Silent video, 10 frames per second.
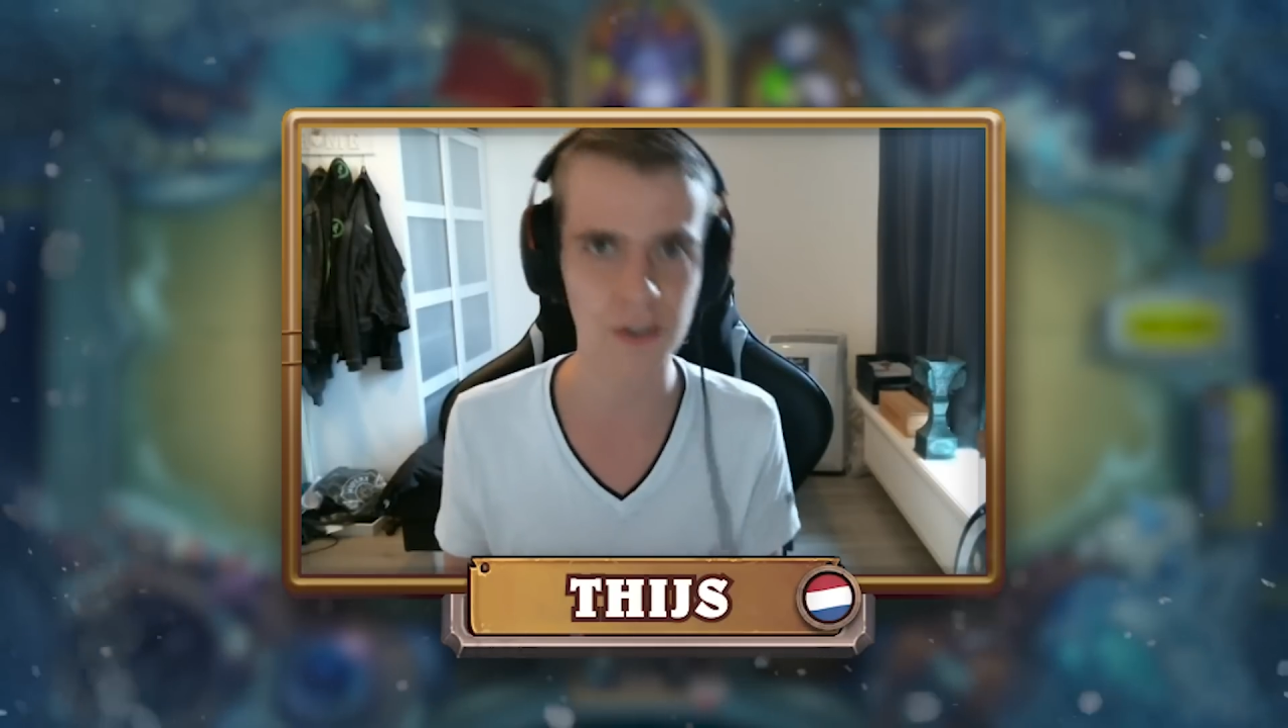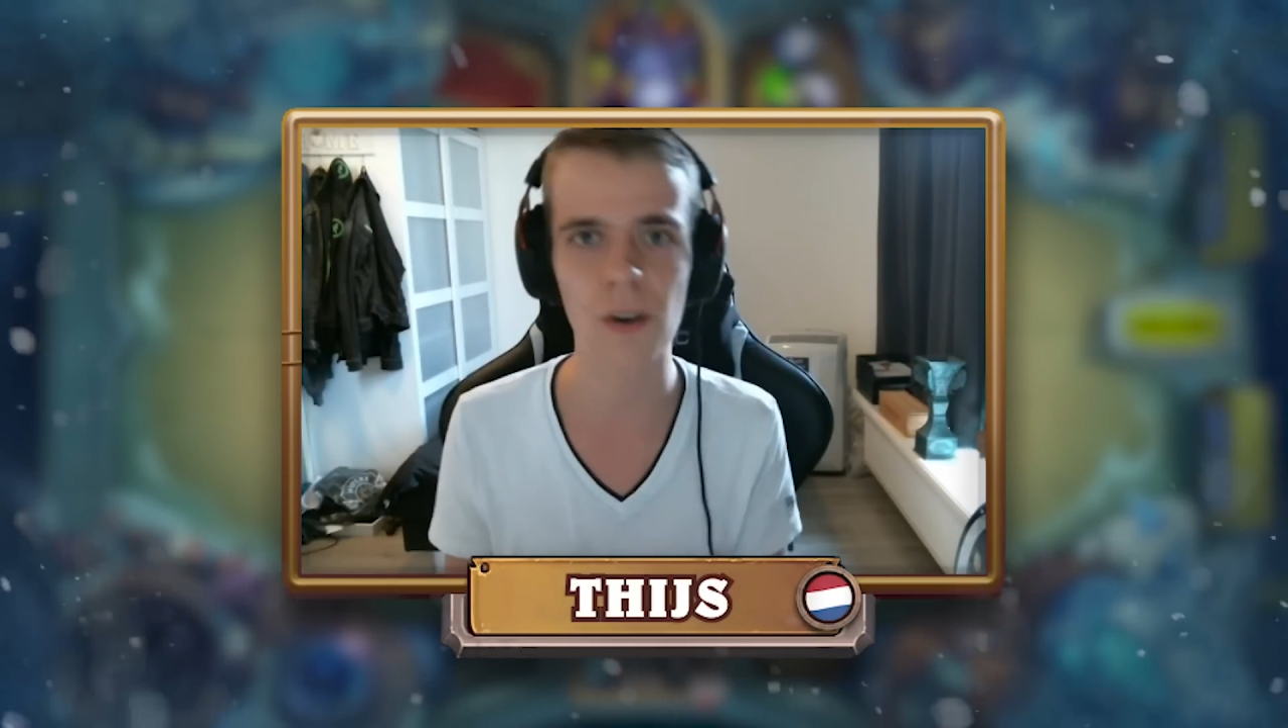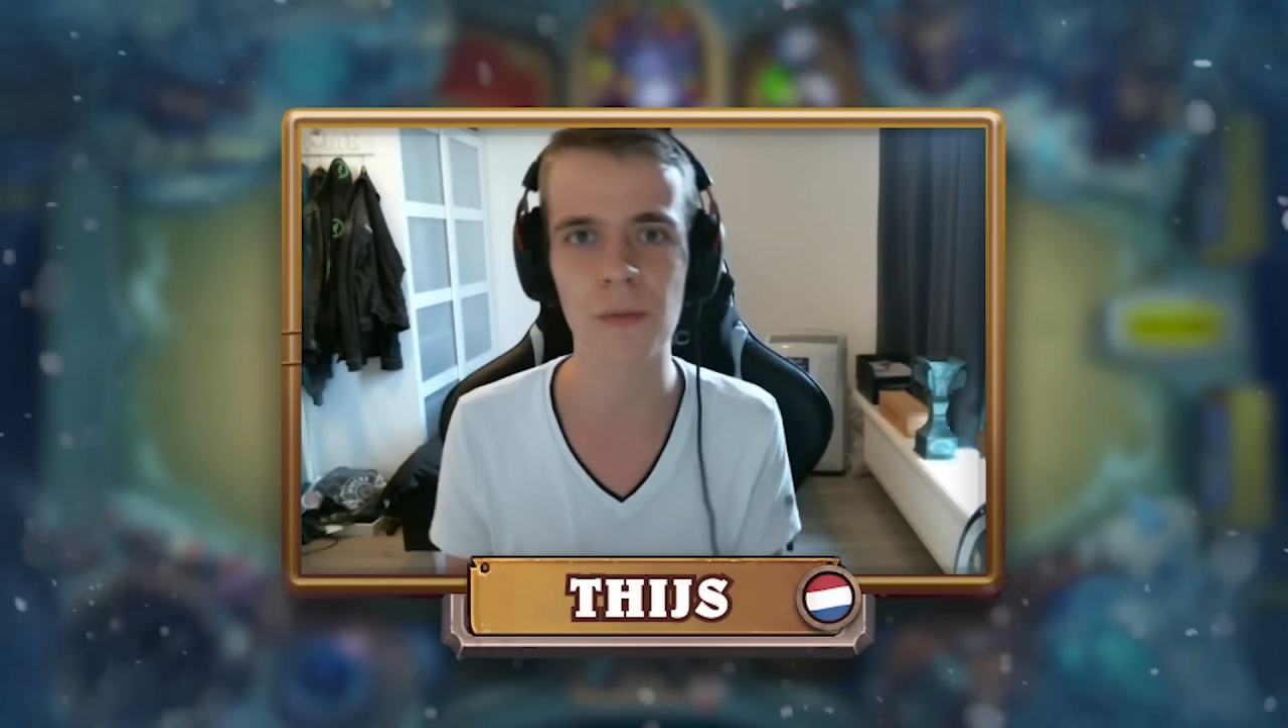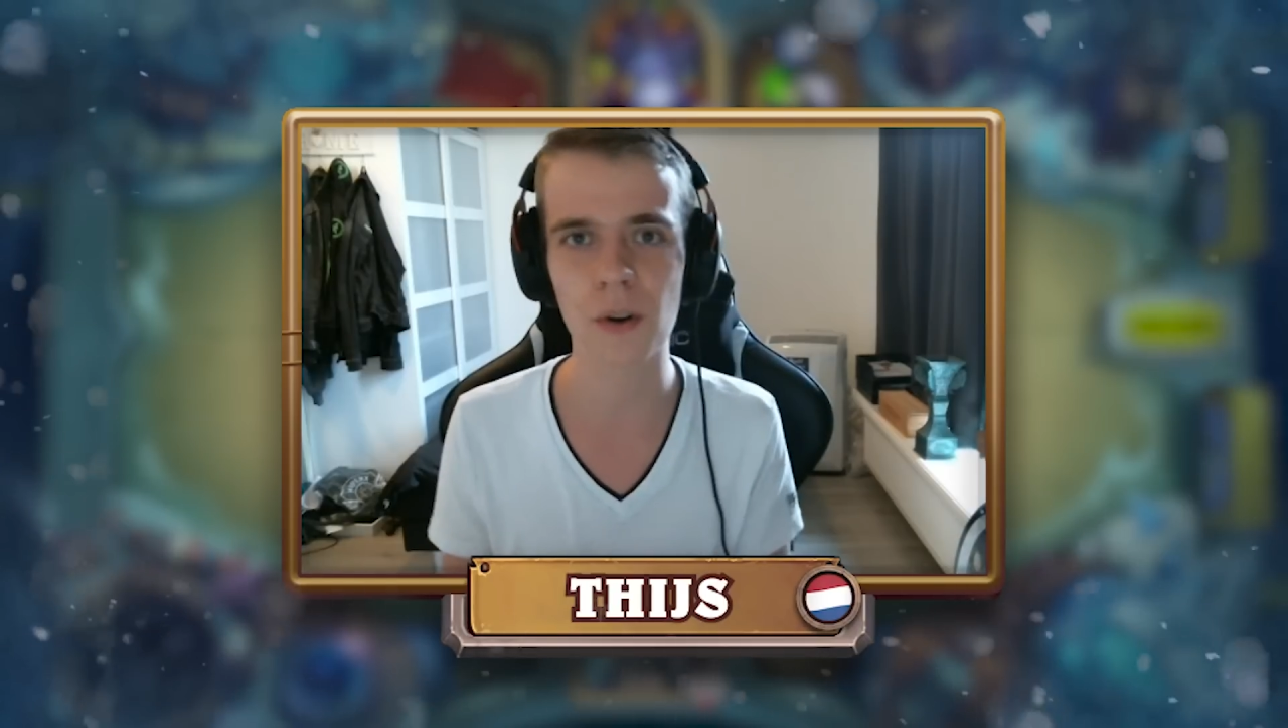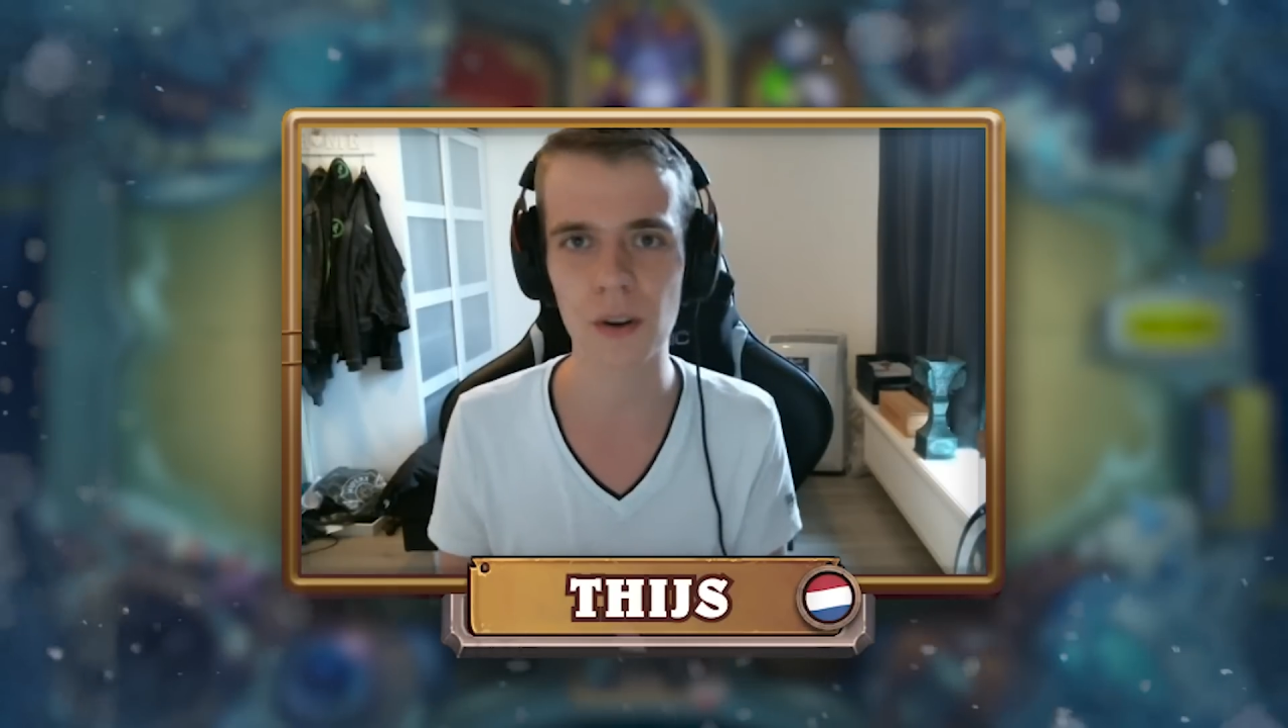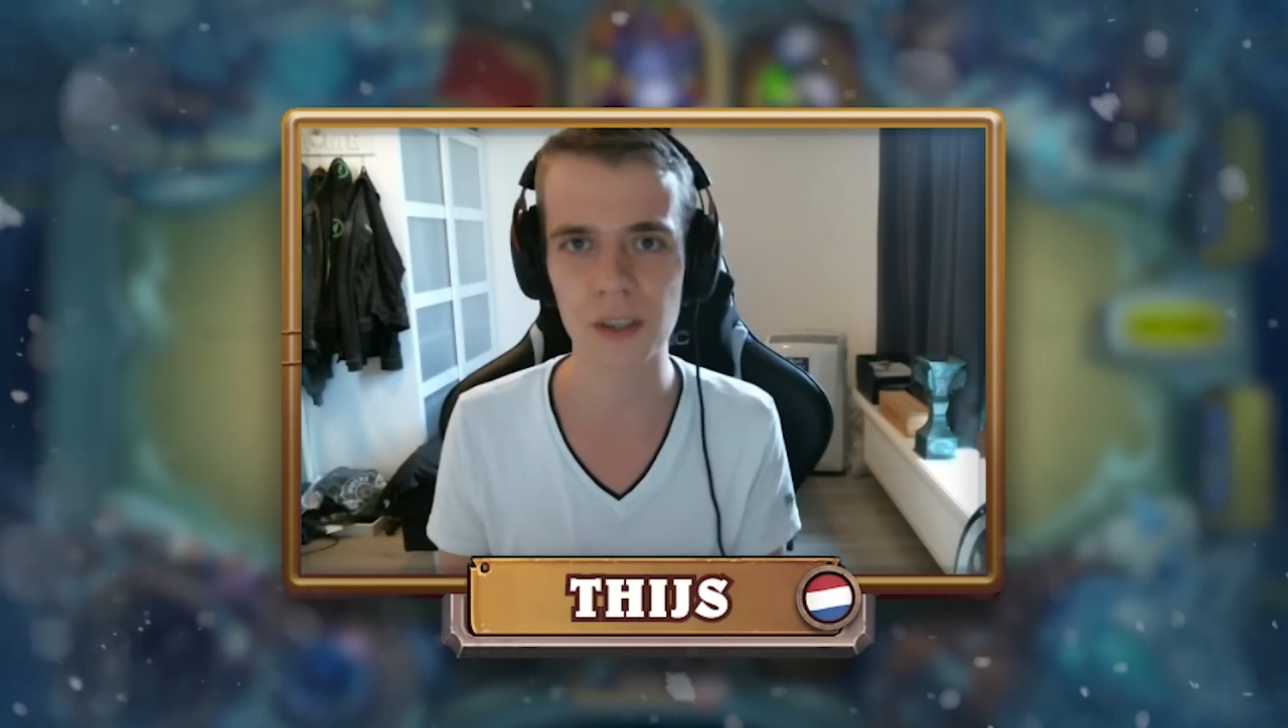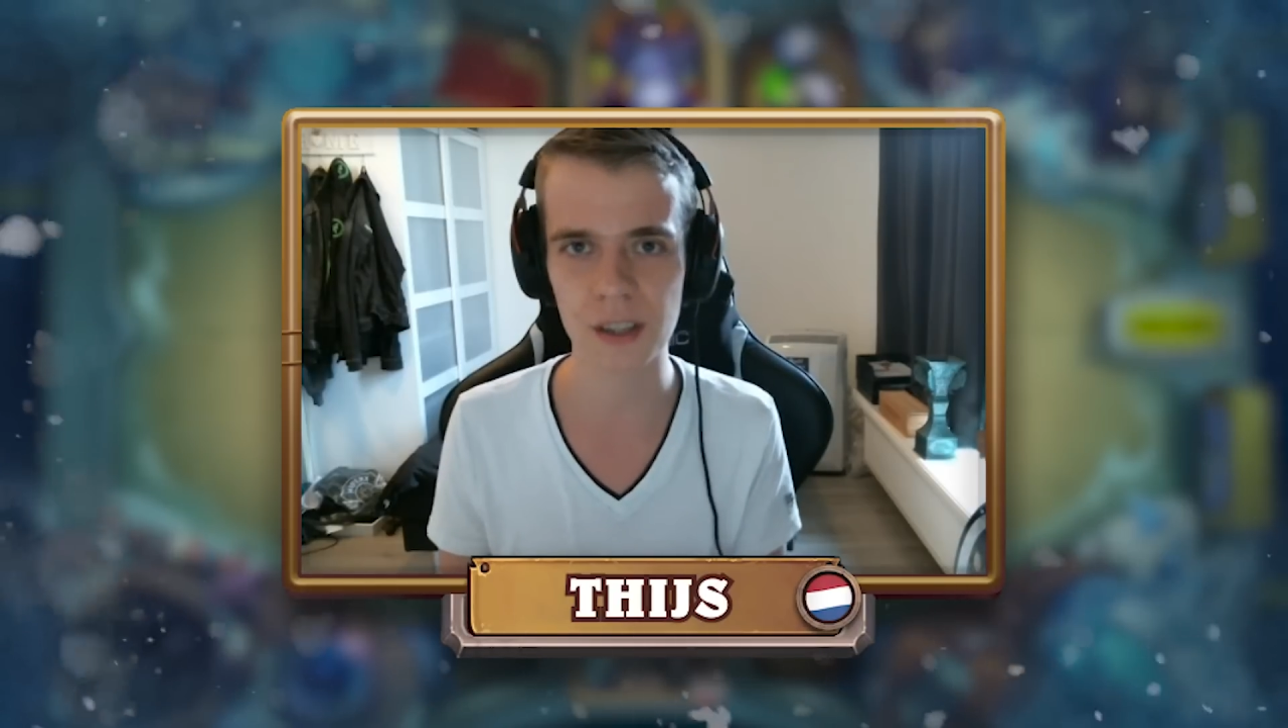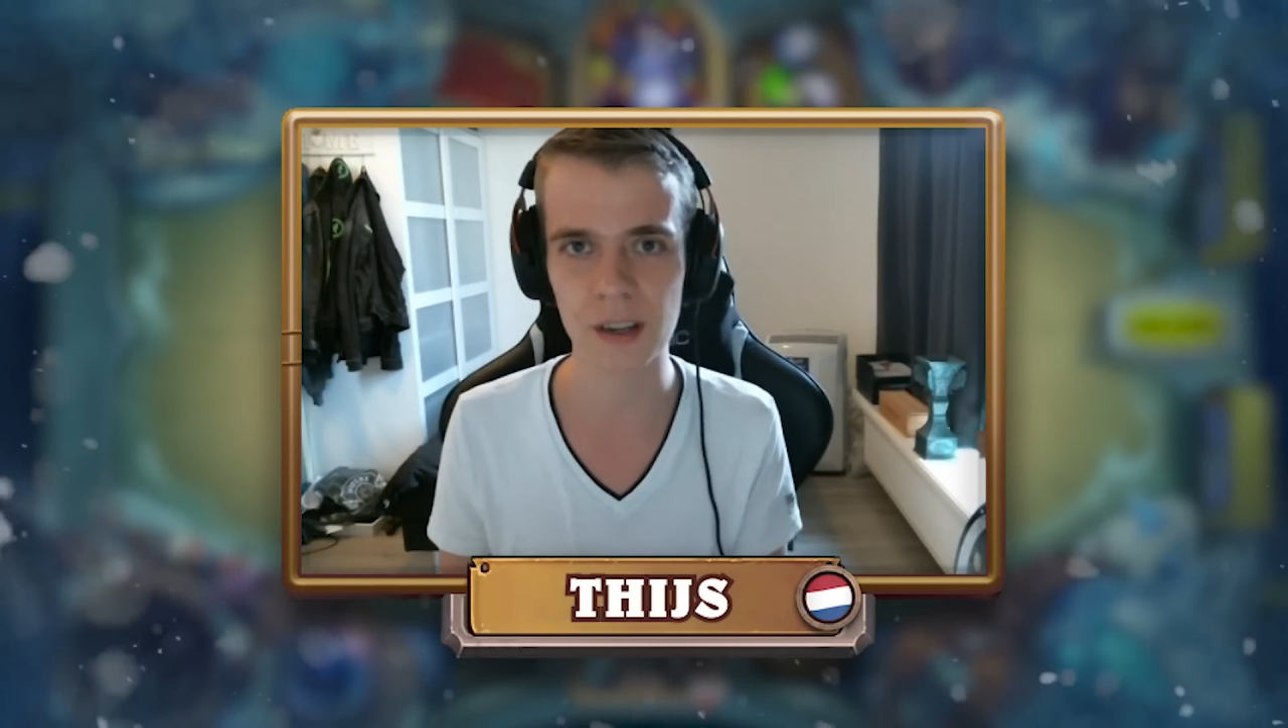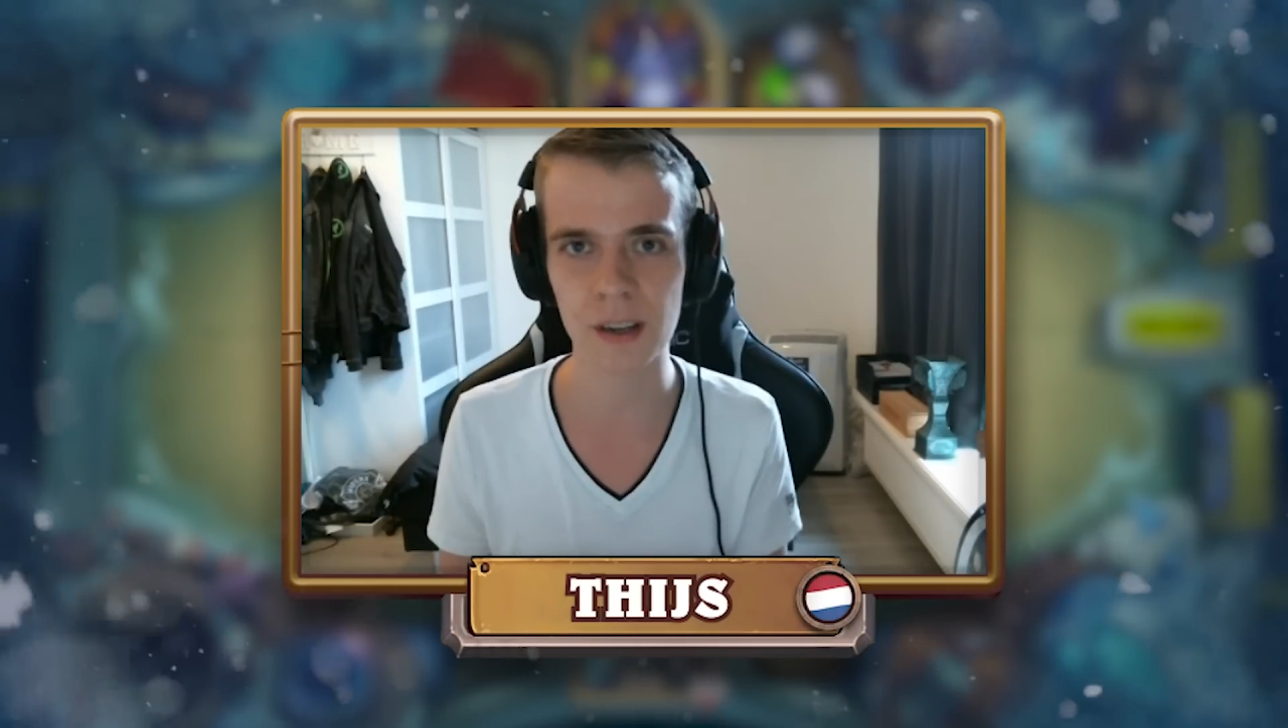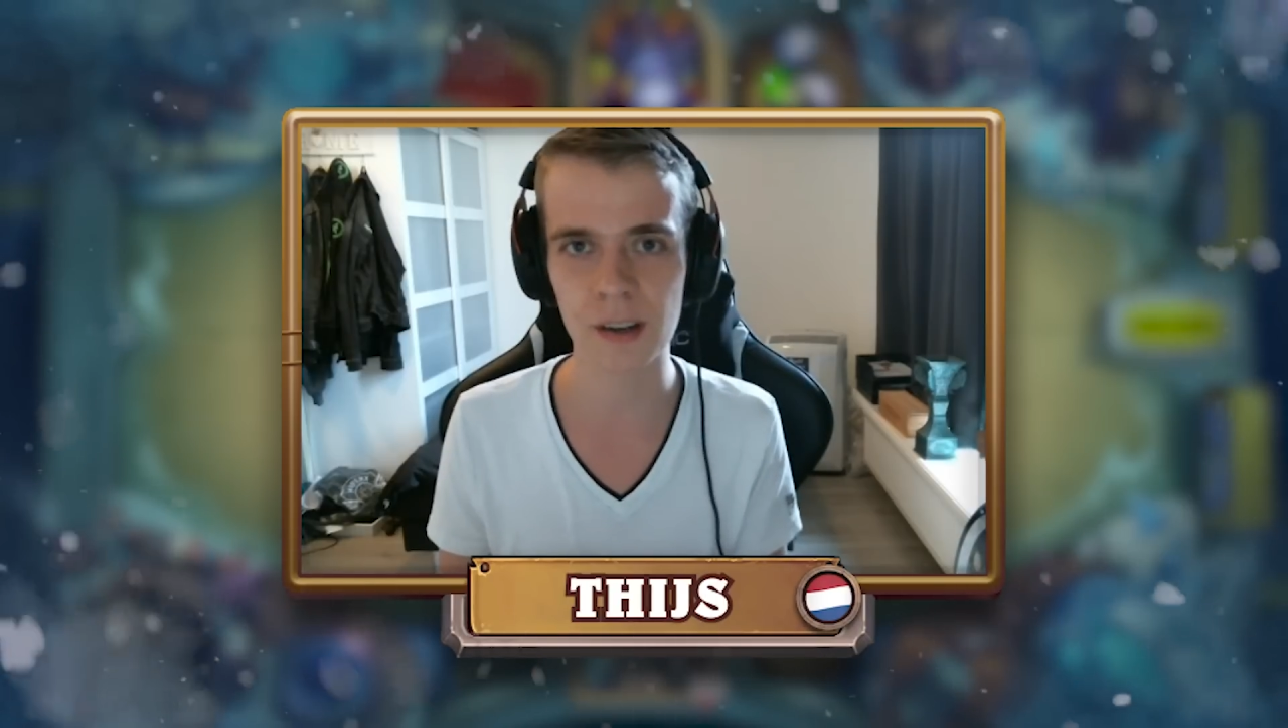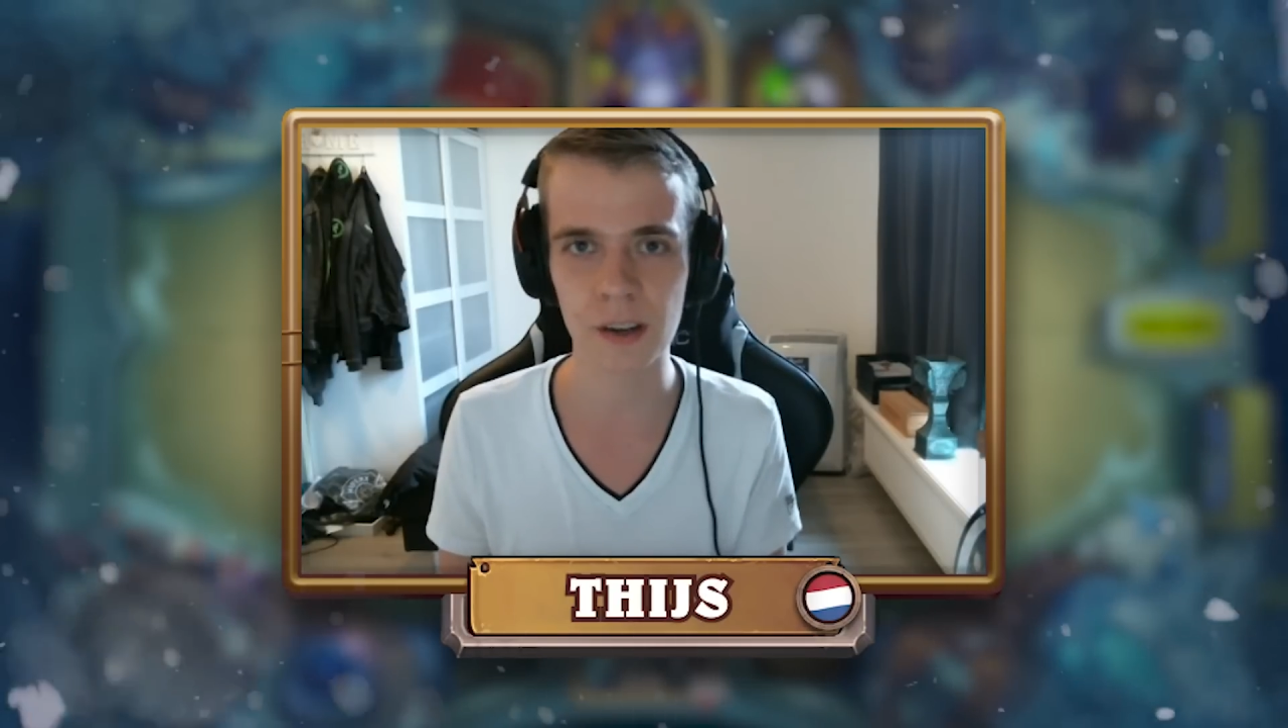of course, uh,